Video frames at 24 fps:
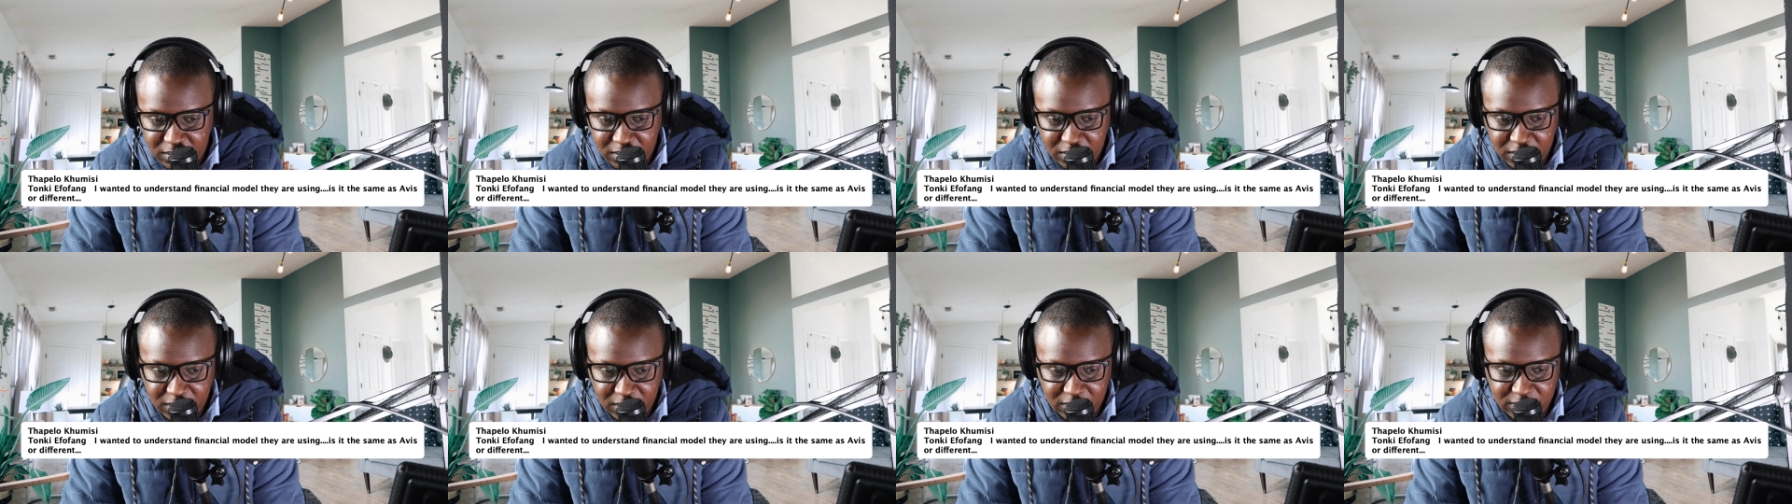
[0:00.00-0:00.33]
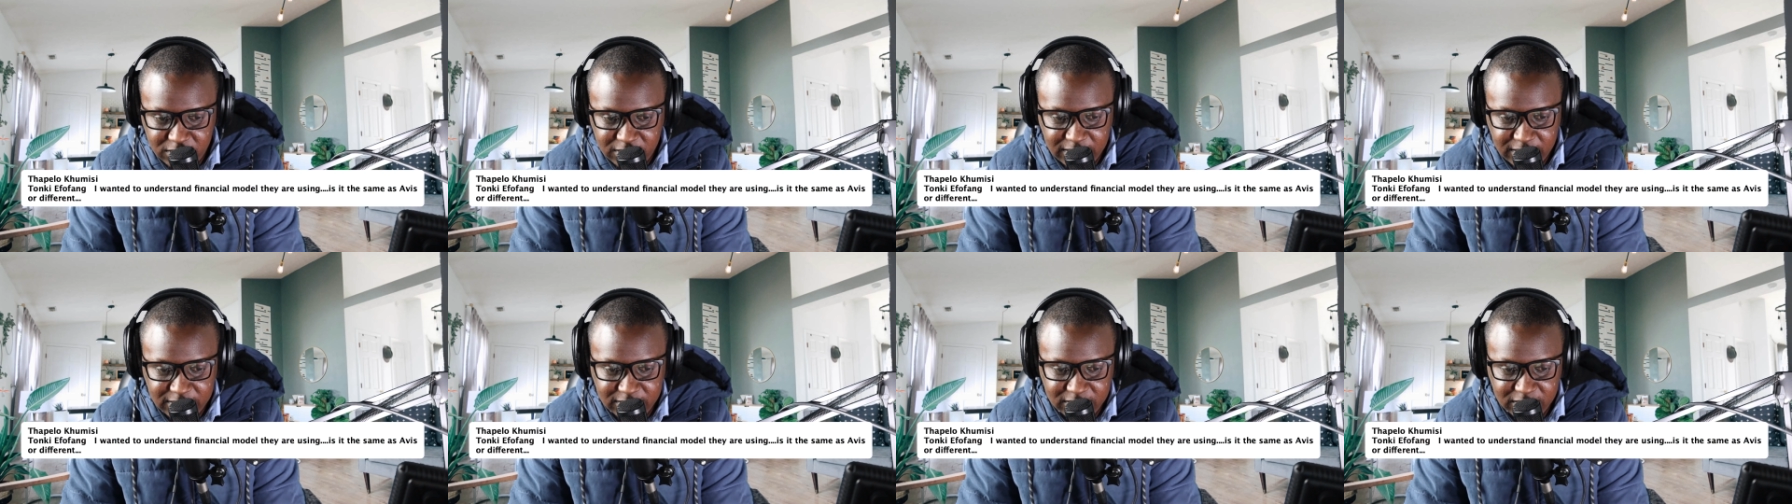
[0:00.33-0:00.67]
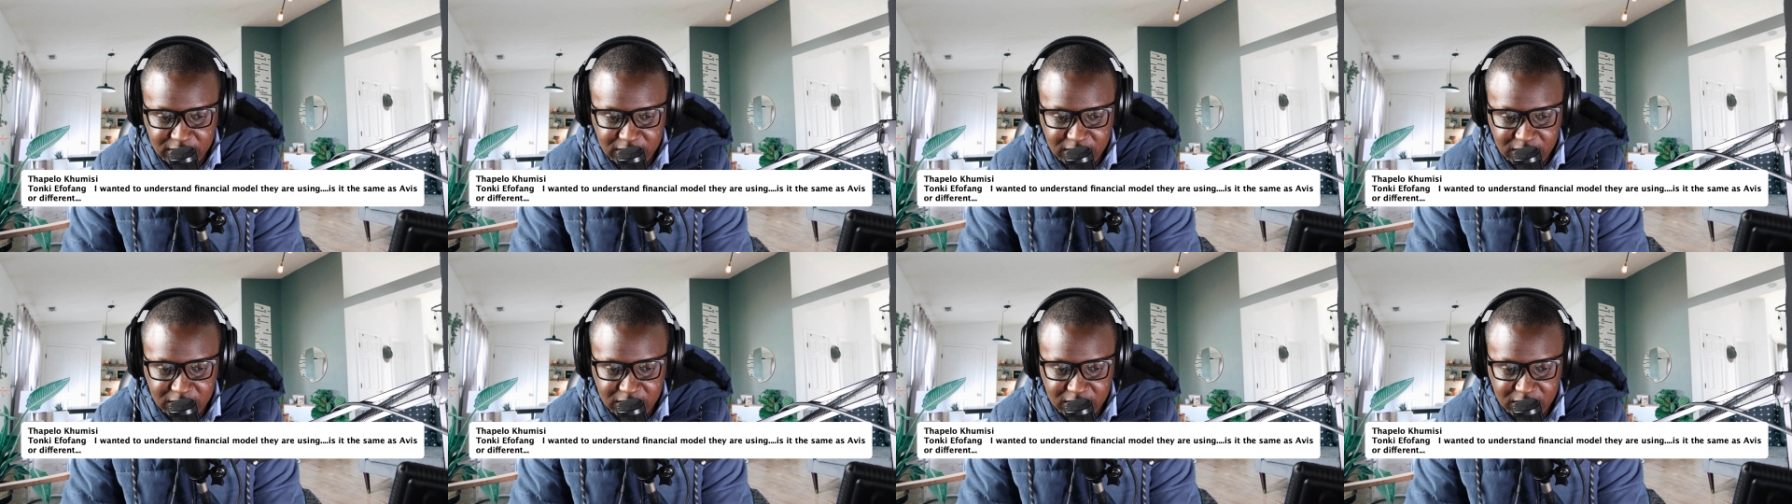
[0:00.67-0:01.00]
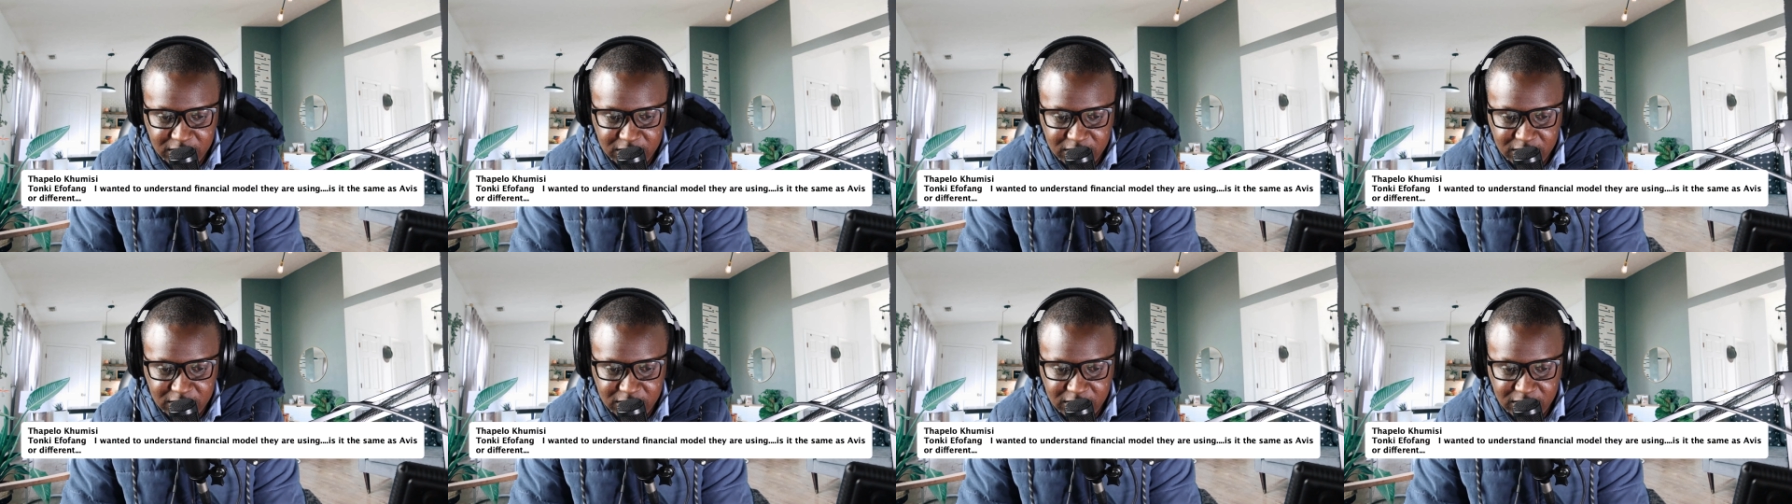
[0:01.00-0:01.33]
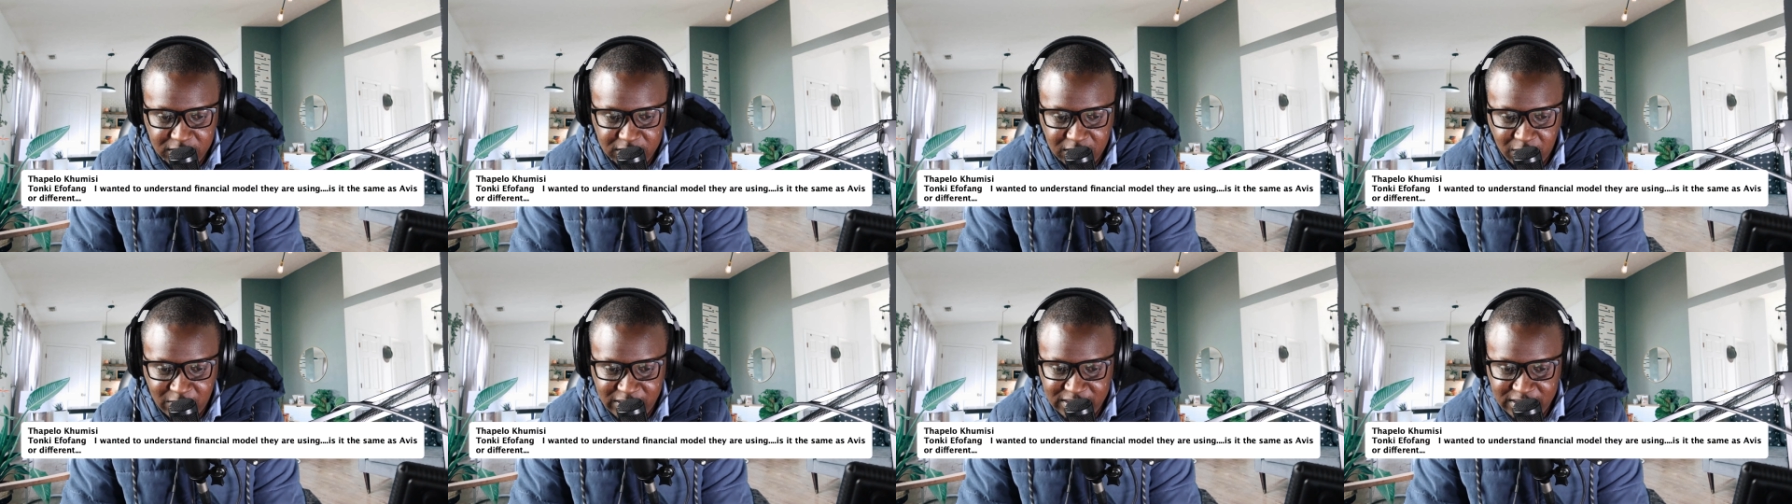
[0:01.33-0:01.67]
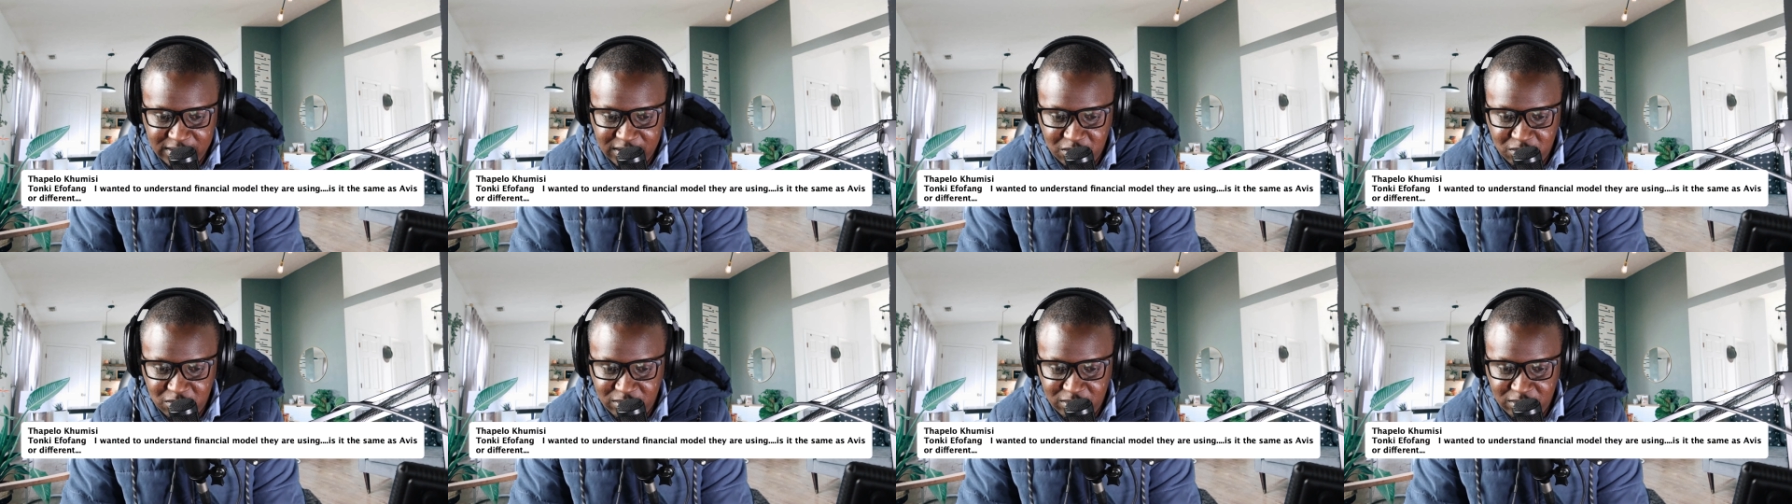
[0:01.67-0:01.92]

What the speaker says: He's asking. I wanted